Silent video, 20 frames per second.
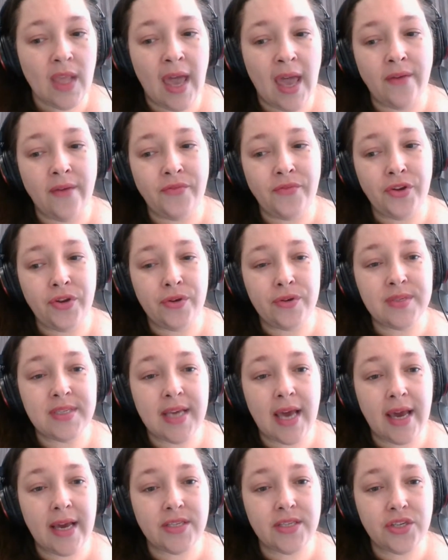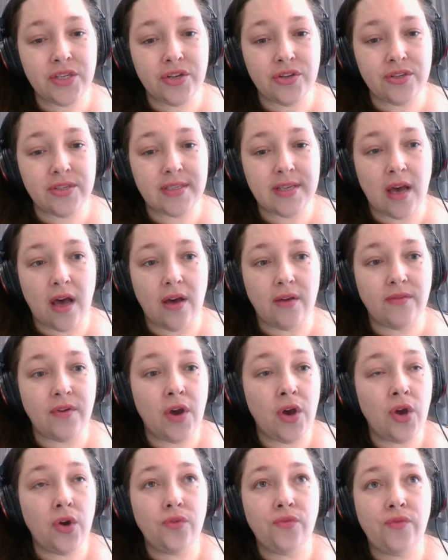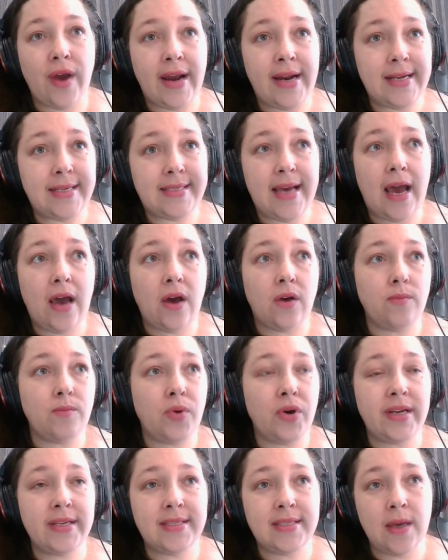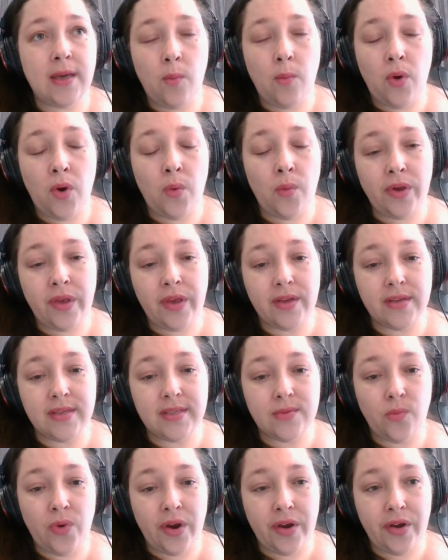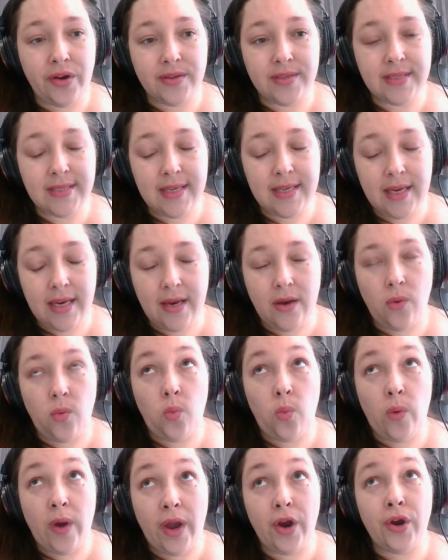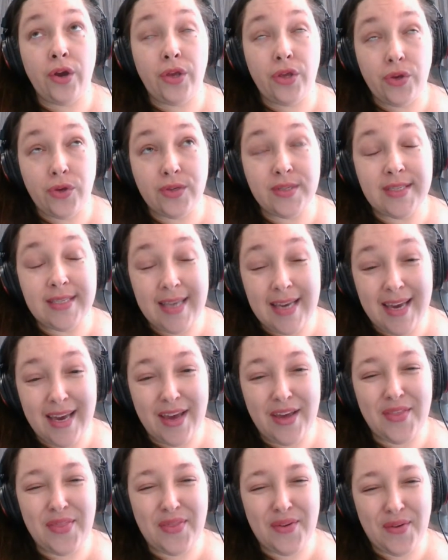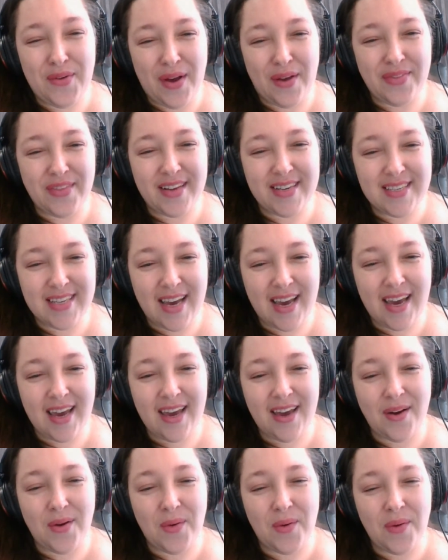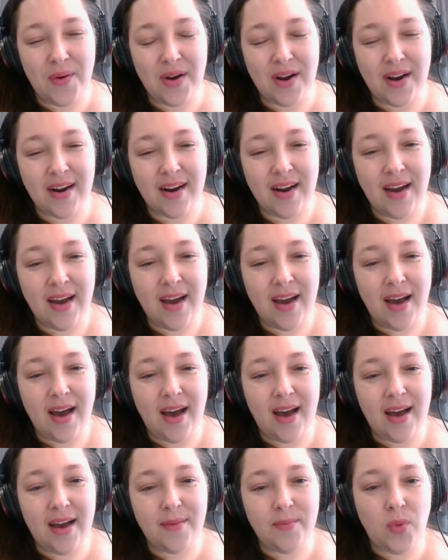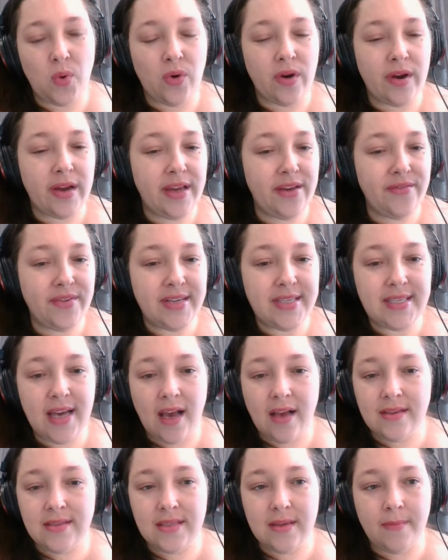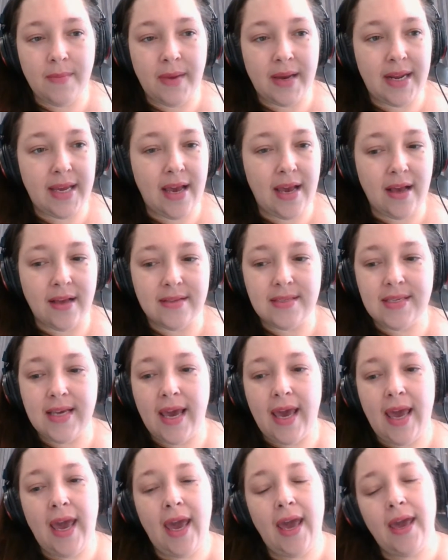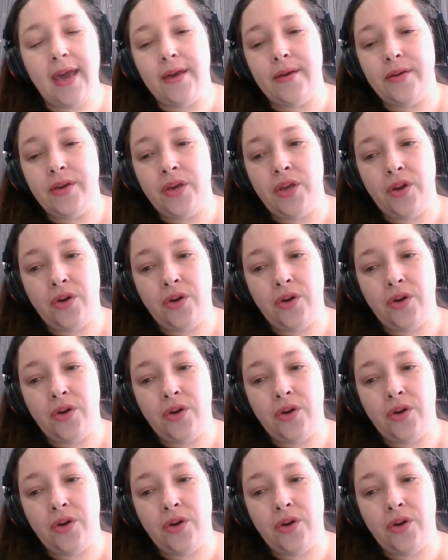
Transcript: after you say it to yourself, write it down, put it somewhere where you'll see it throughout the day, or even tell somebody else. Say, hey,